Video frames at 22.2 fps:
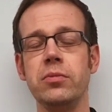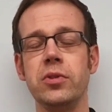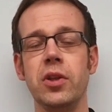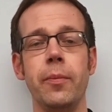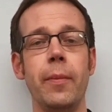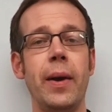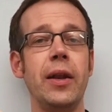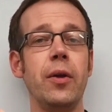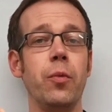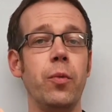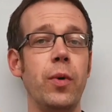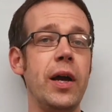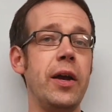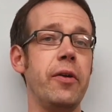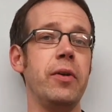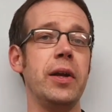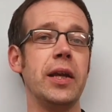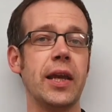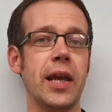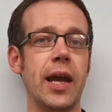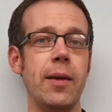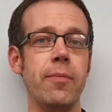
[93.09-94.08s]
no matter where
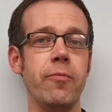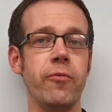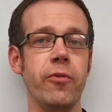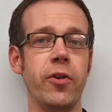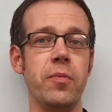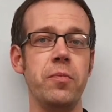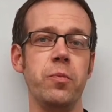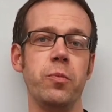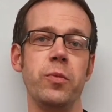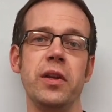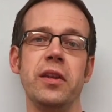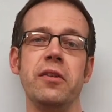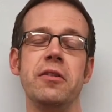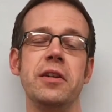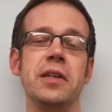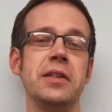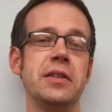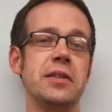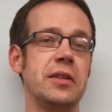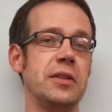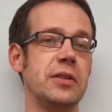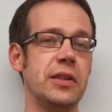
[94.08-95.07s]
it came from, whether
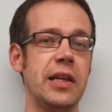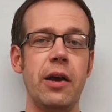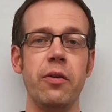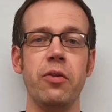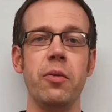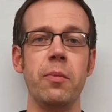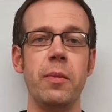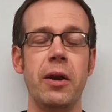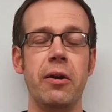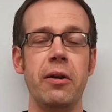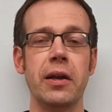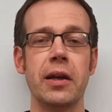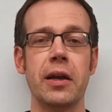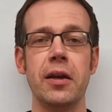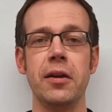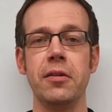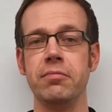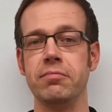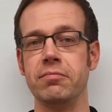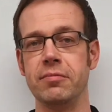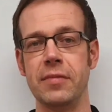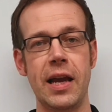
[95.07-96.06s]
it's South America,